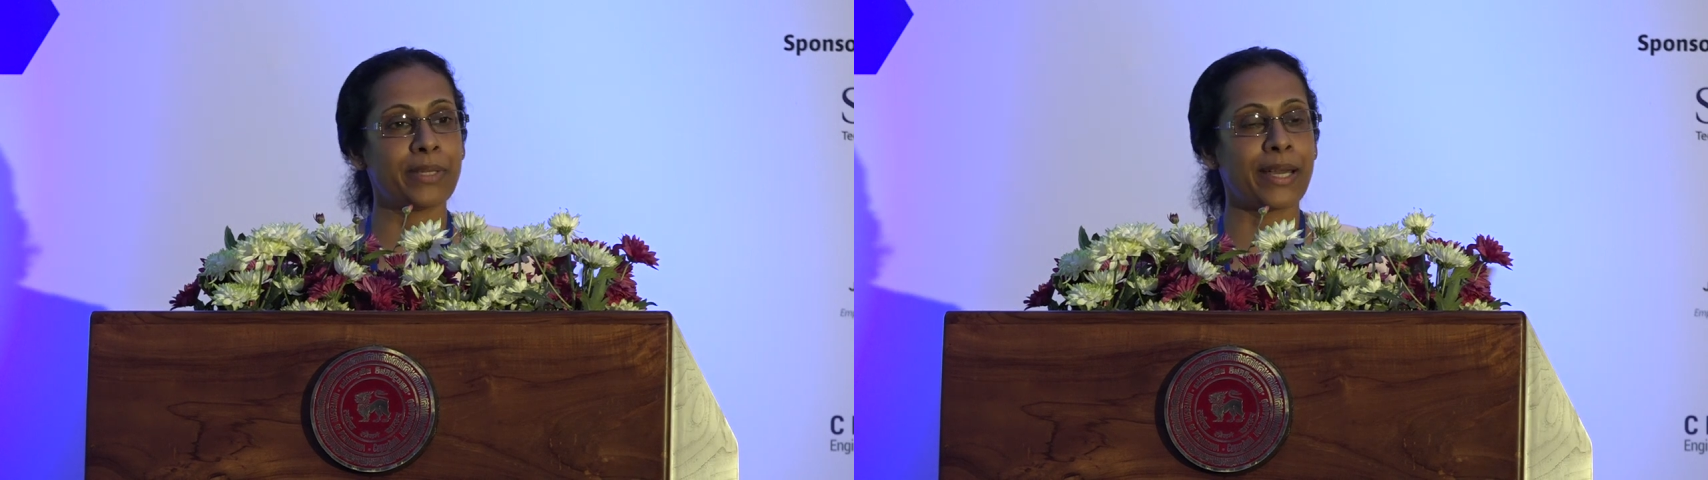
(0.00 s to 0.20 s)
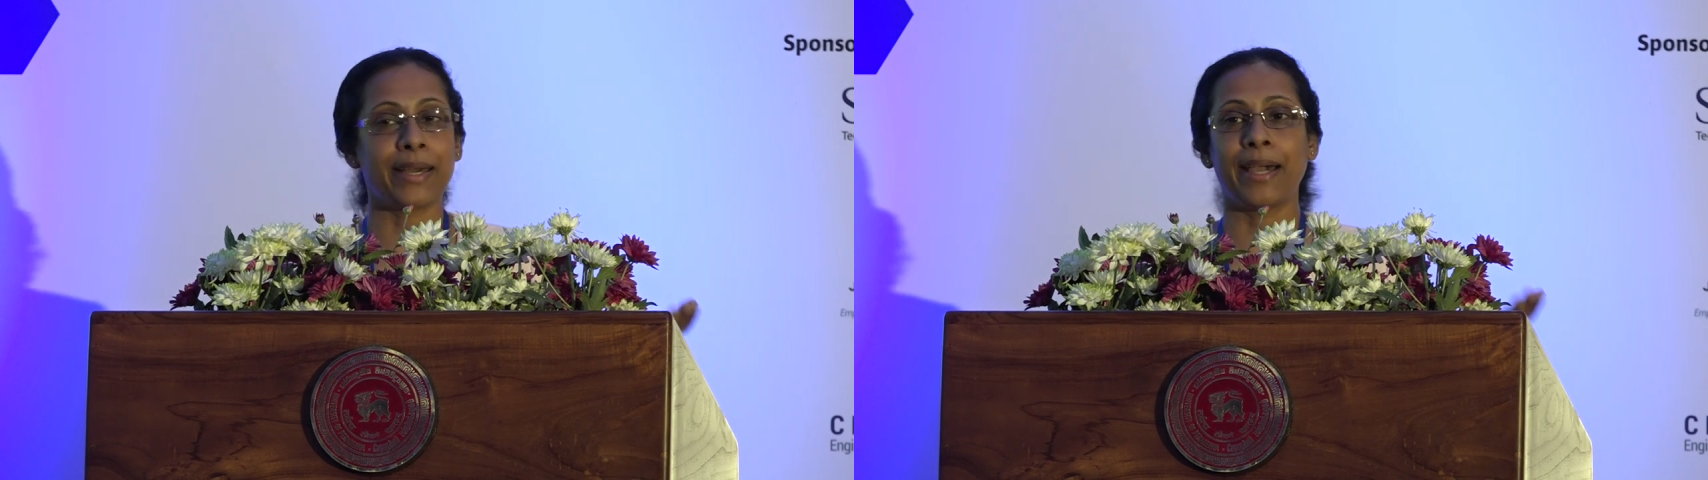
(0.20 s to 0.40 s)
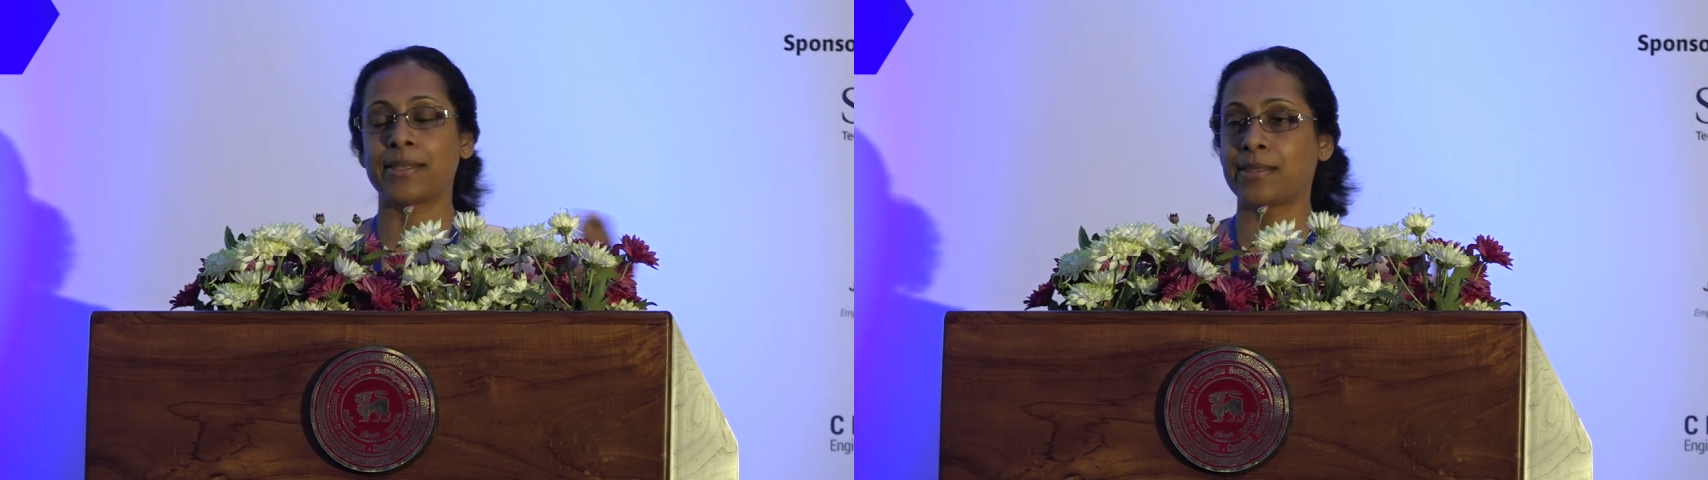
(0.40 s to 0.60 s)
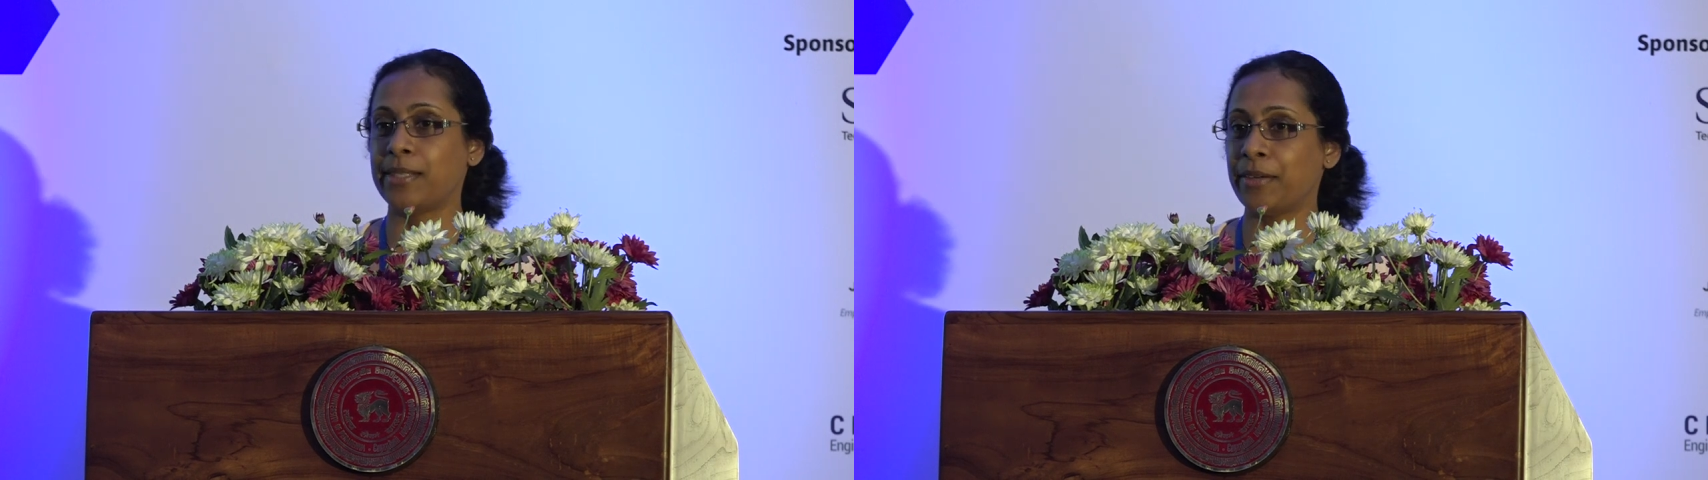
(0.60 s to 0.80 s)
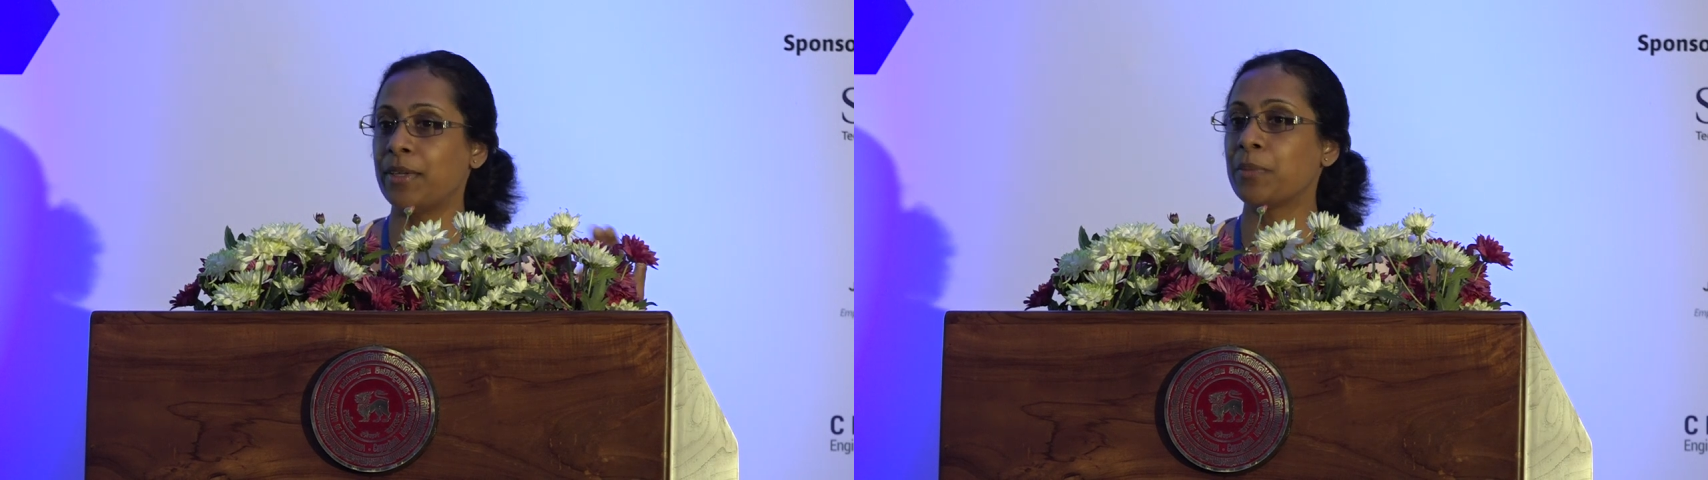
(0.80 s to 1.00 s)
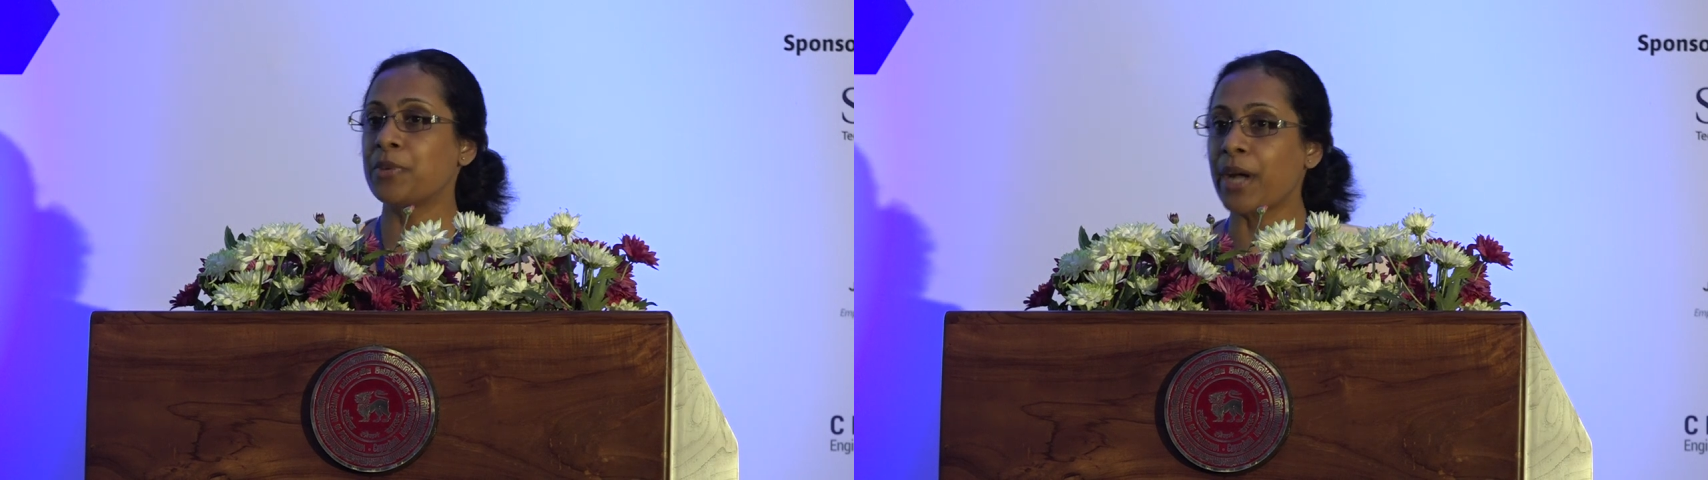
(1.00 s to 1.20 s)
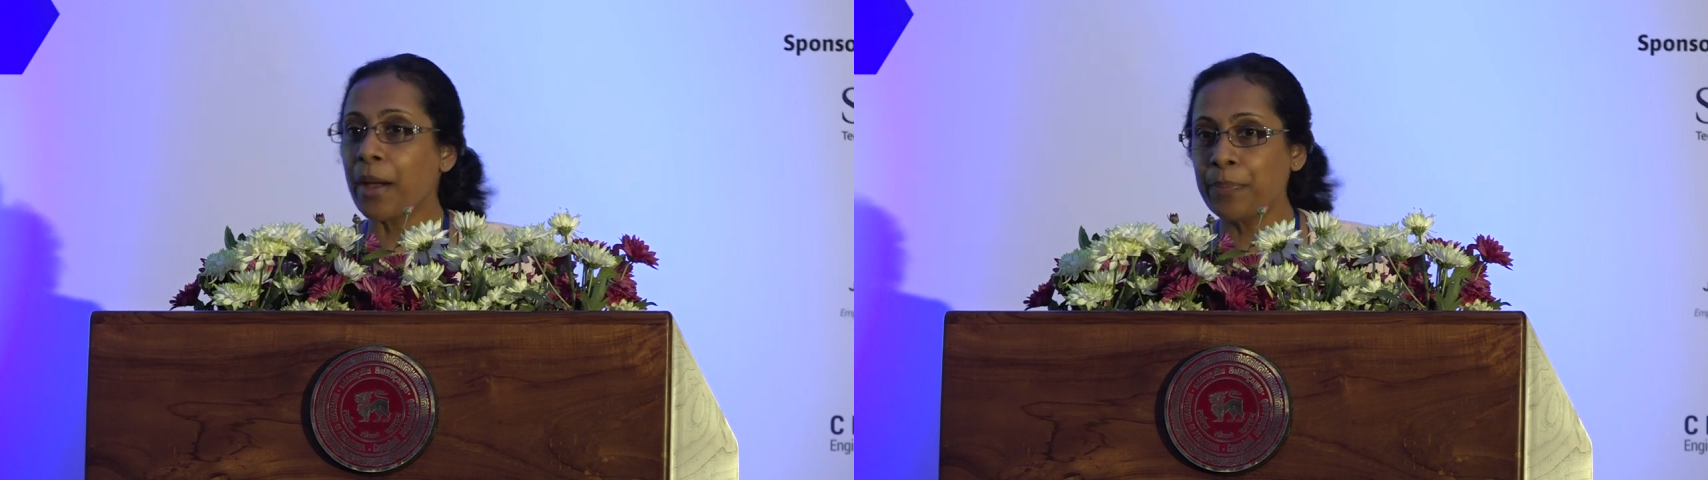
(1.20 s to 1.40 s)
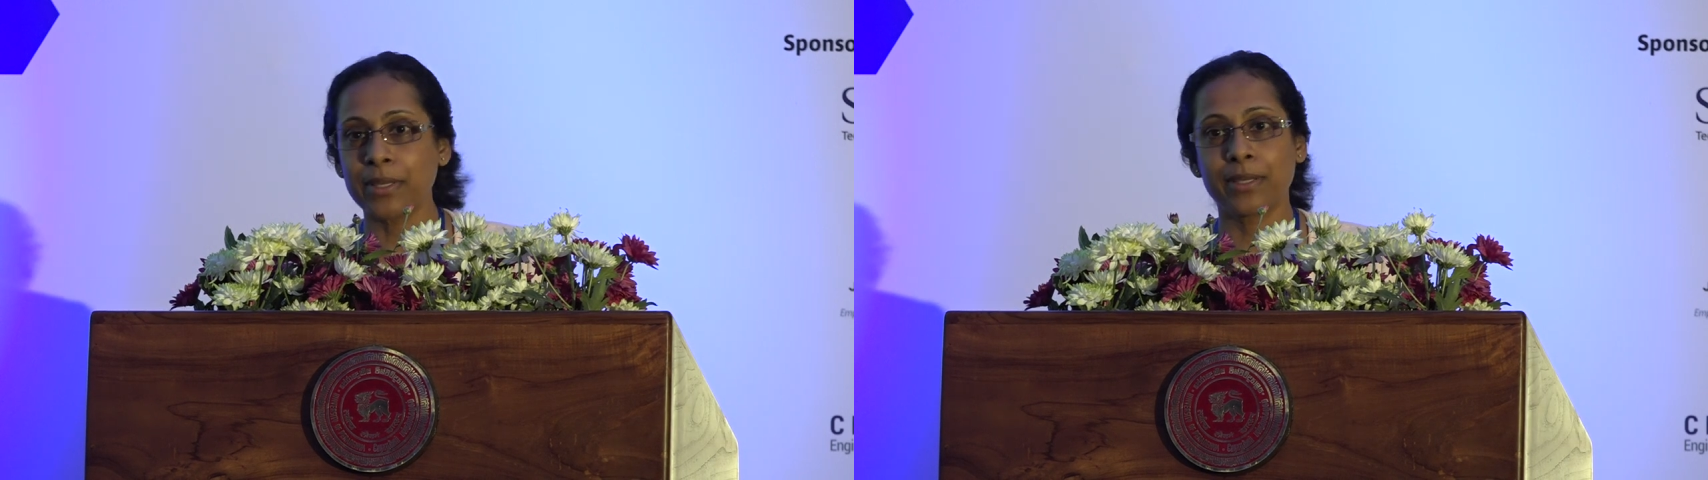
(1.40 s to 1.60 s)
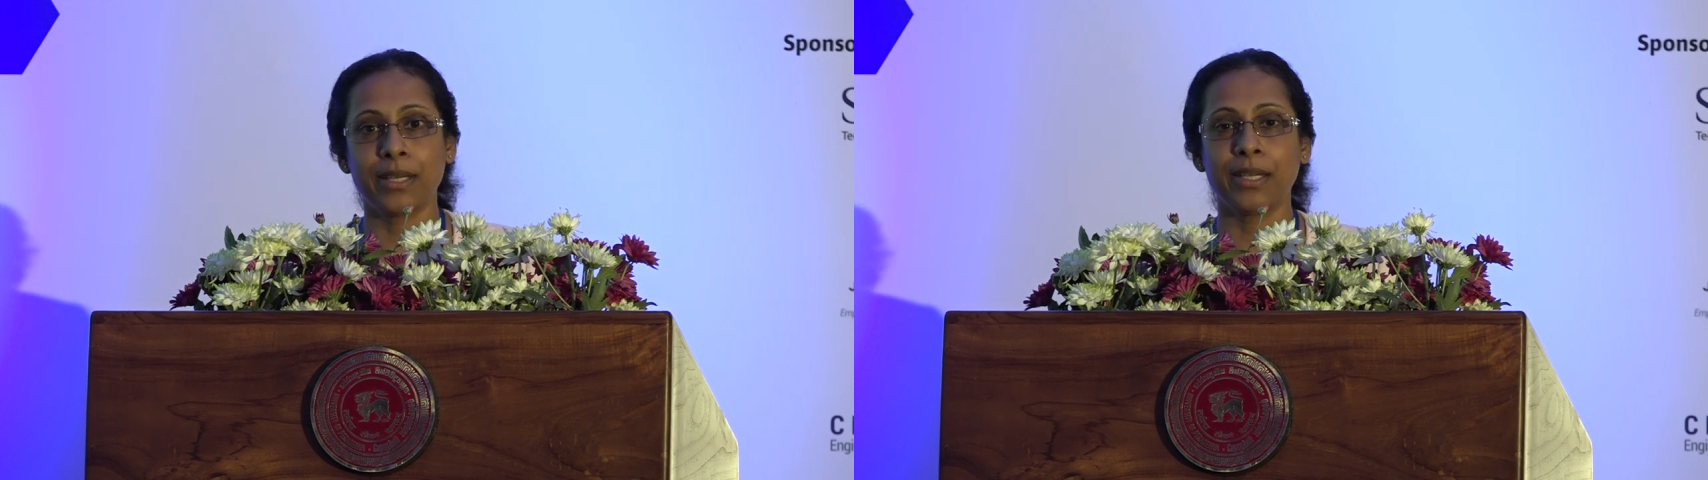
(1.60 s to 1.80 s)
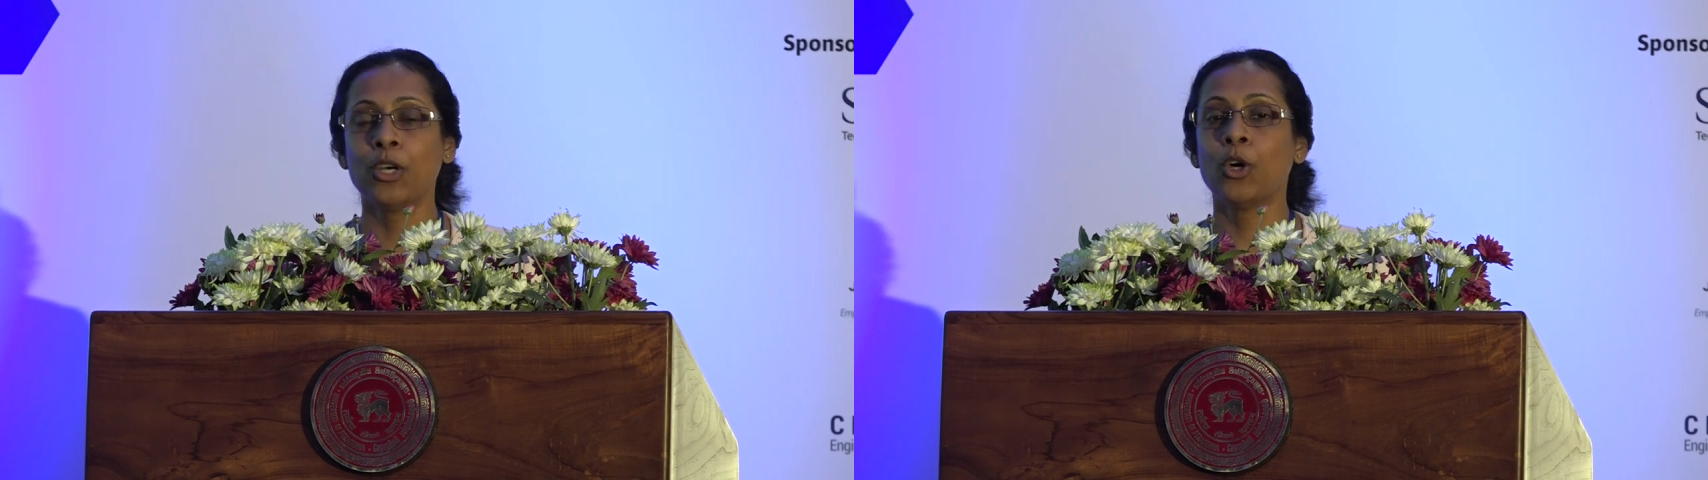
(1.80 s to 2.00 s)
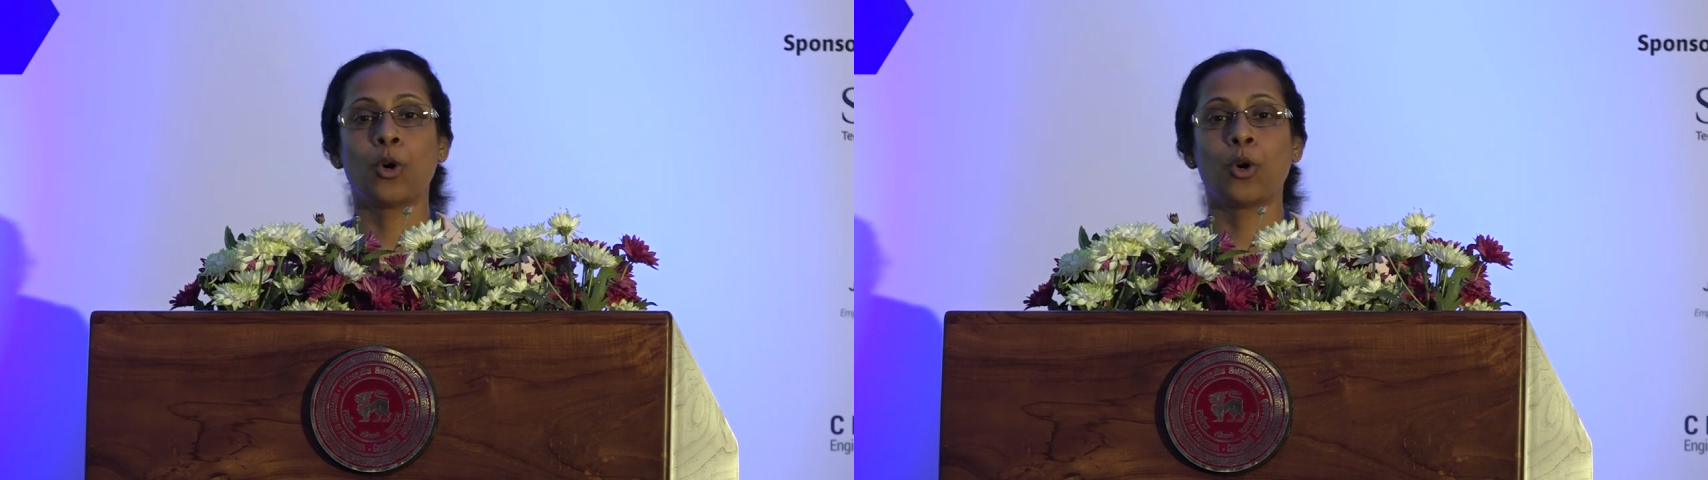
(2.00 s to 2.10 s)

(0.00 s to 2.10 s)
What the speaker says: that has developed rapidly